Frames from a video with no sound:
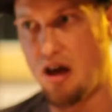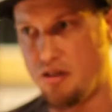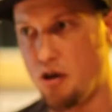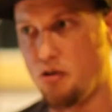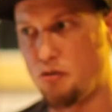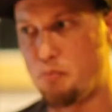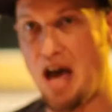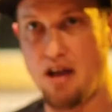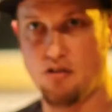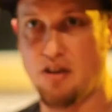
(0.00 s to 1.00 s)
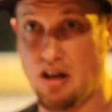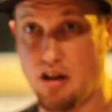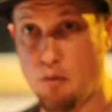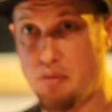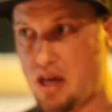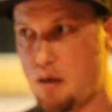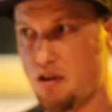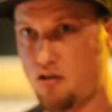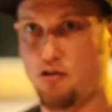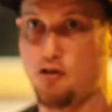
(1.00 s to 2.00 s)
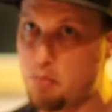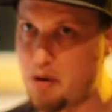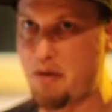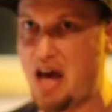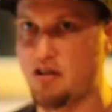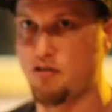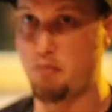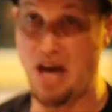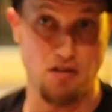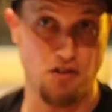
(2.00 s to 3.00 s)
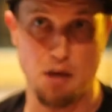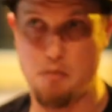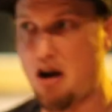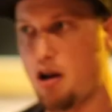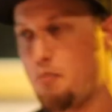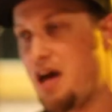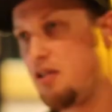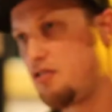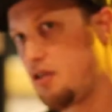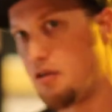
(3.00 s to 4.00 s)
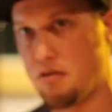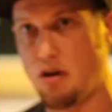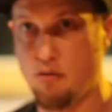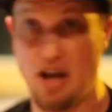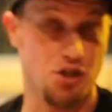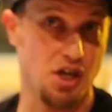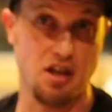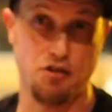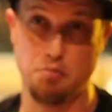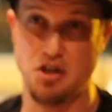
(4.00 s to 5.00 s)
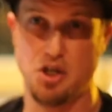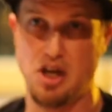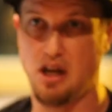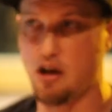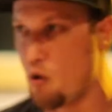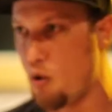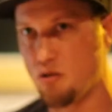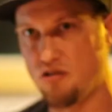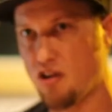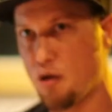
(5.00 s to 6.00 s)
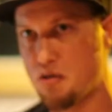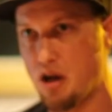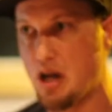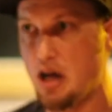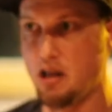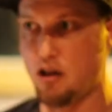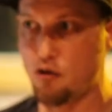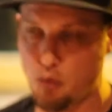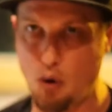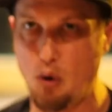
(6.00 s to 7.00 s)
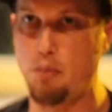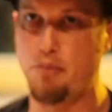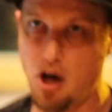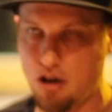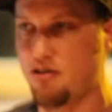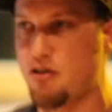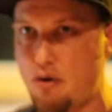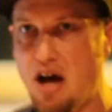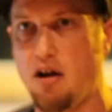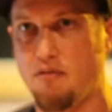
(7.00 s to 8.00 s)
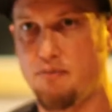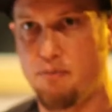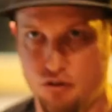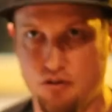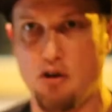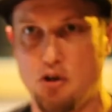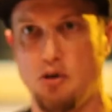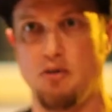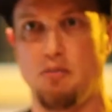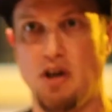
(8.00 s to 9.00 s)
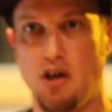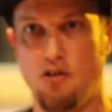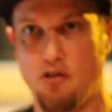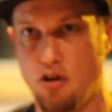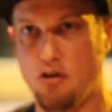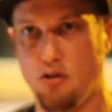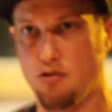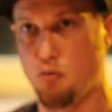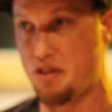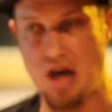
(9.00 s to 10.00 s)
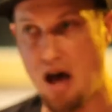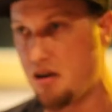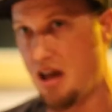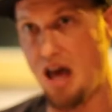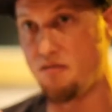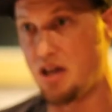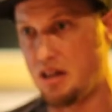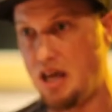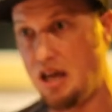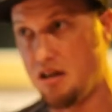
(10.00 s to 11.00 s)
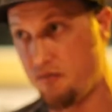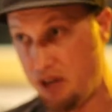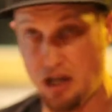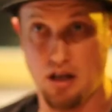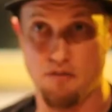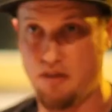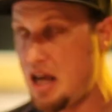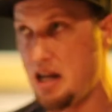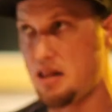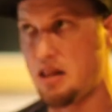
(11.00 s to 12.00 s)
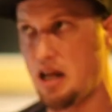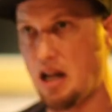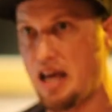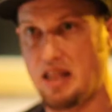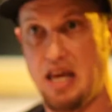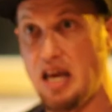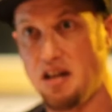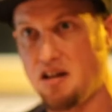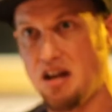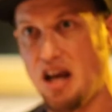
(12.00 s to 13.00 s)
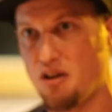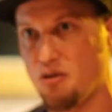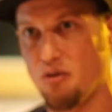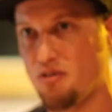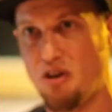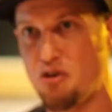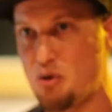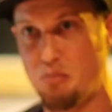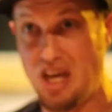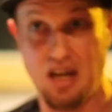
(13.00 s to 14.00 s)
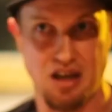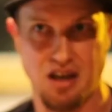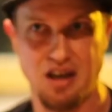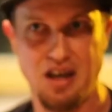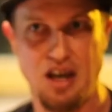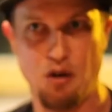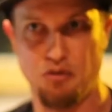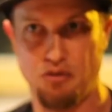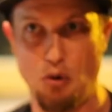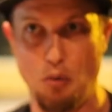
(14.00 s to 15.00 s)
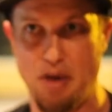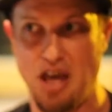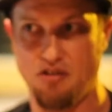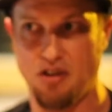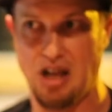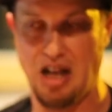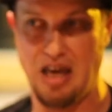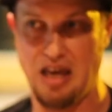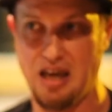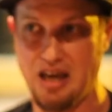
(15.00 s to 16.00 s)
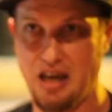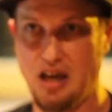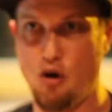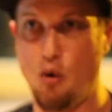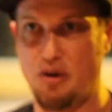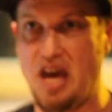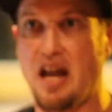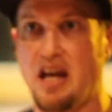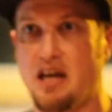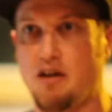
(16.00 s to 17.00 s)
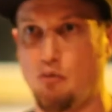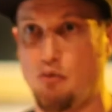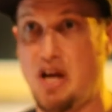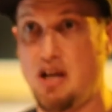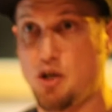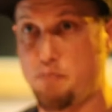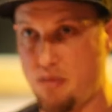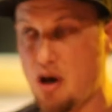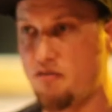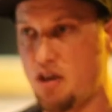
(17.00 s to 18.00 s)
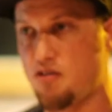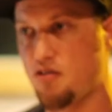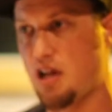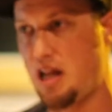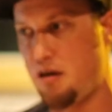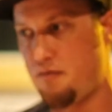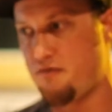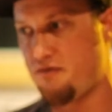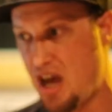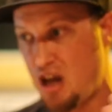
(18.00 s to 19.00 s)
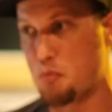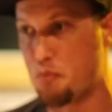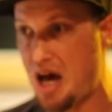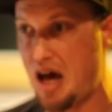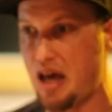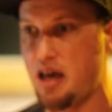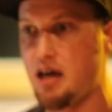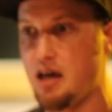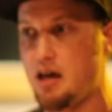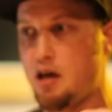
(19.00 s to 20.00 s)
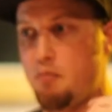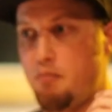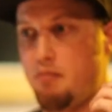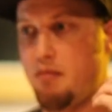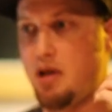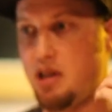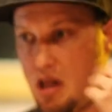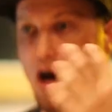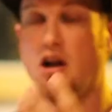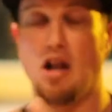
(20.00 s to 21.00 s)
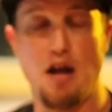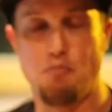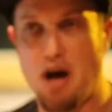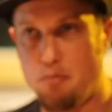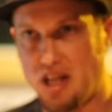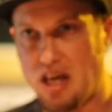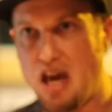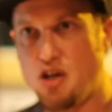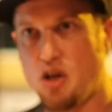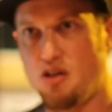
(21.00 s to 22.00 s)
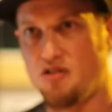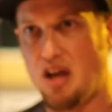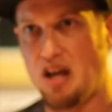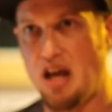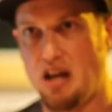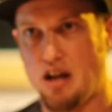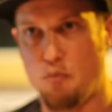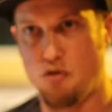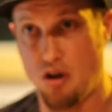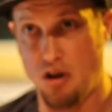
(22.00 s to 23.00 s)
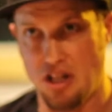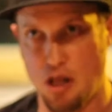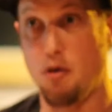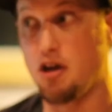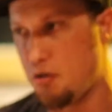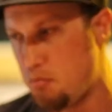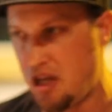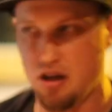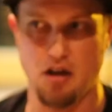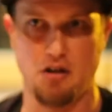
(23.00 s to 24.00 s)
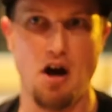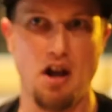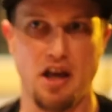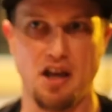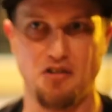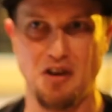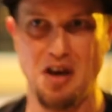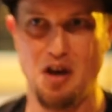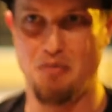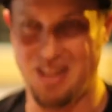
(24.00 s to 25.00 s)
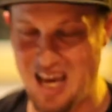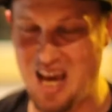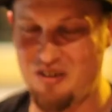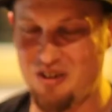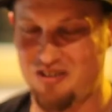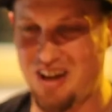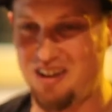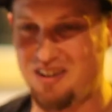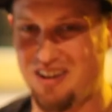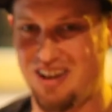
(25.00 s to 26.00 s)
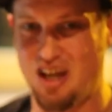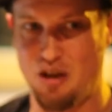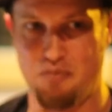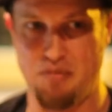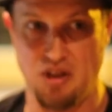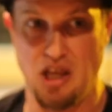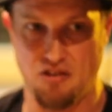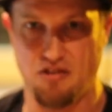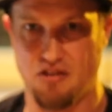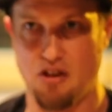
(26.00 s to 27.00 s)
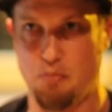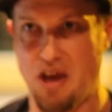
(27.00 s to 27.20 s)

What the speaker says: how those bands ended up becoming super bands. Bands like Marilyn Manson, Rage Against the Machine, Korn, Slipknot, those were all passed around social circles without having the intervening of anything like the internet or social media. It was all basically organic reach obviously fed by the online publications that ended up turning them into media darlings, but the end result is still